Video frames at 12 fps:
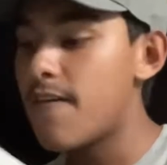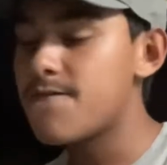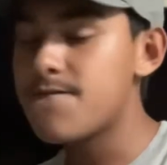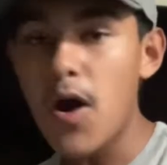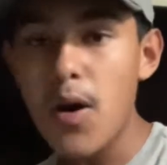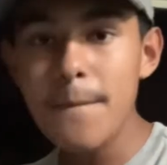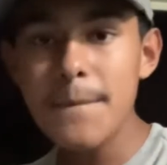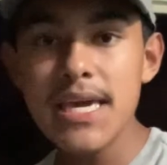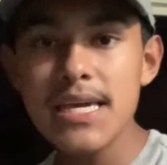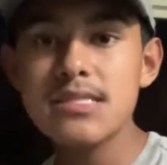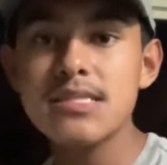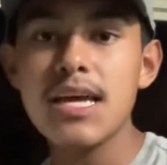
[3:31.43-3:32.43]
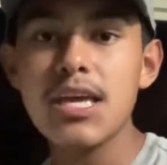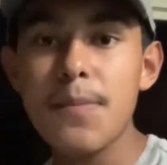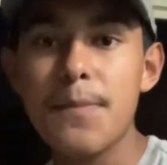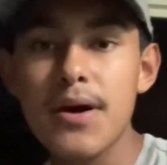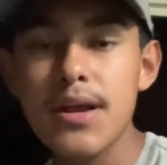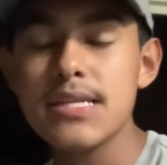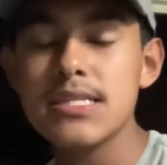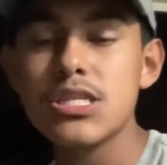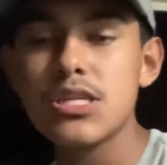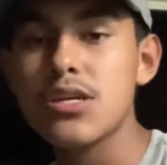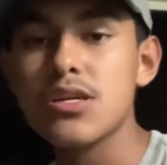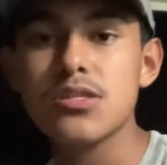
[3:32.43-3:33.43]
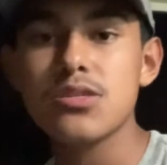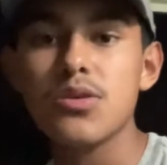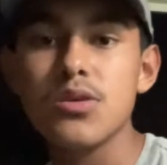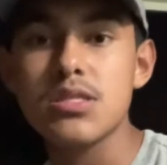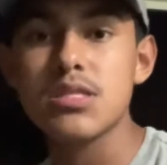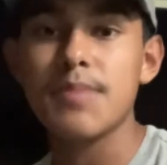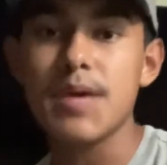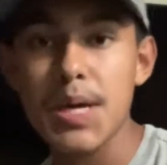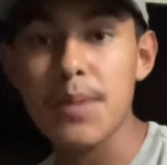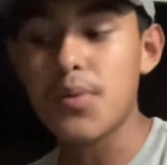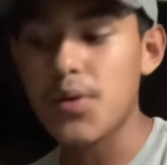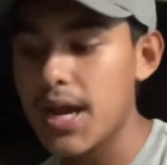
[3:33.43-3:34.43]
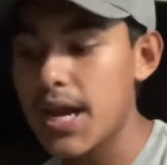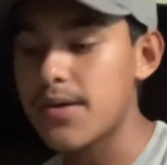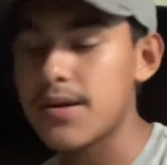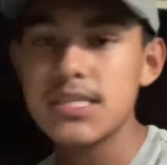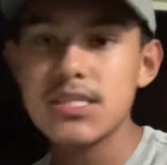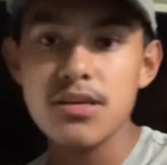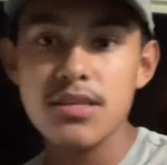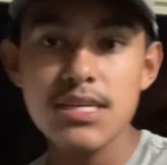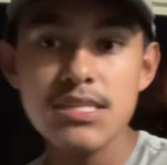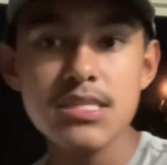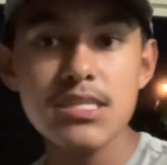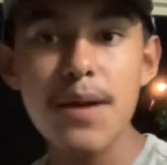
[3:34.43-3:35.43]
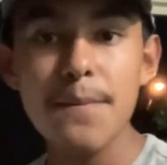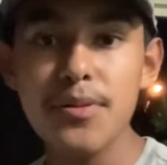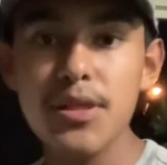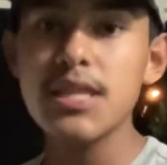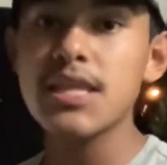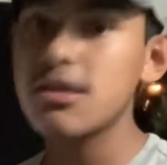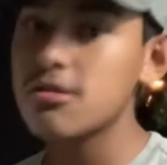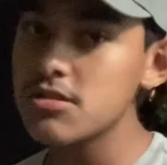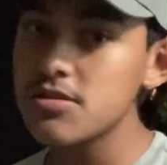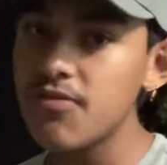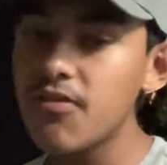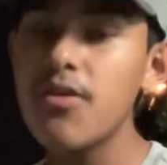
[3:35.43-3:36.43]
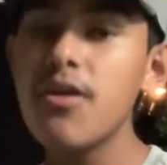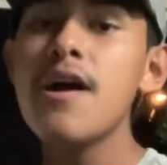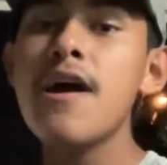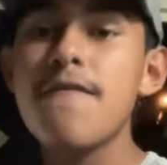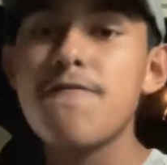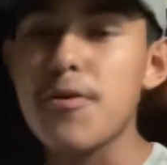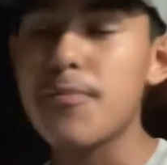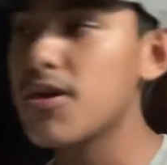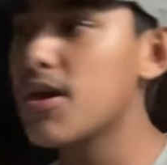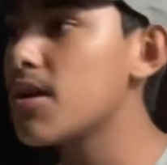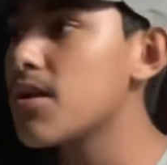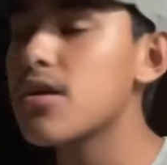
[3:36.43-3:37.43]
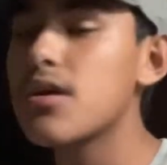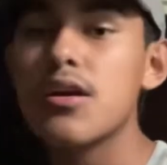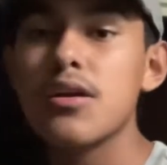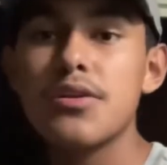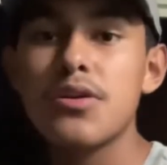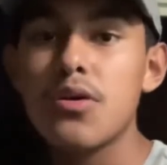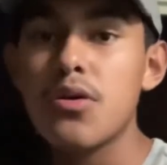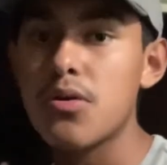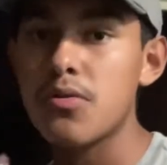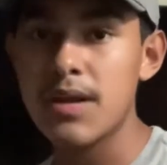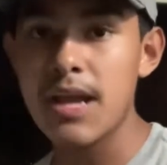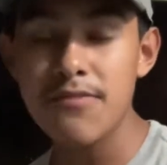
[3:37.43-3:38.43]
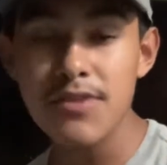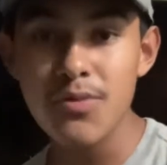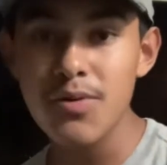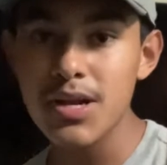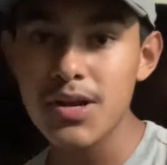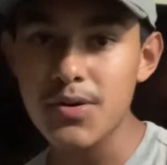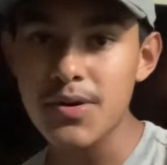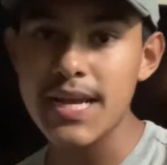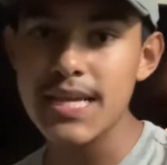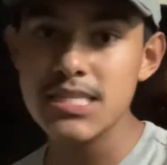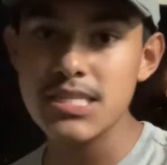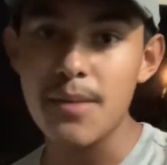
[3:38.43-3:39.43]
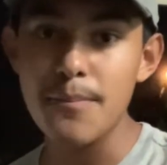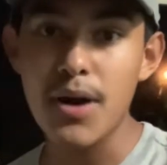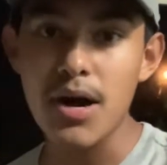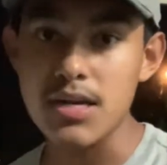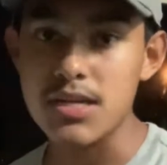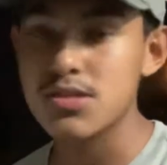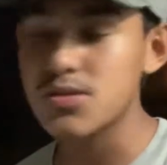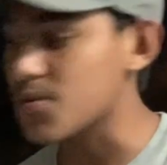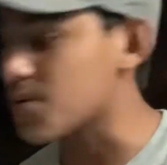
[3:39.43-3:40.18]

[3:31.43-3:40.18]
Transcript: foam beads that you put into your soil to make it more airy. So this is completely useful for a beginner gardener or whenever you wanna create some potting soil.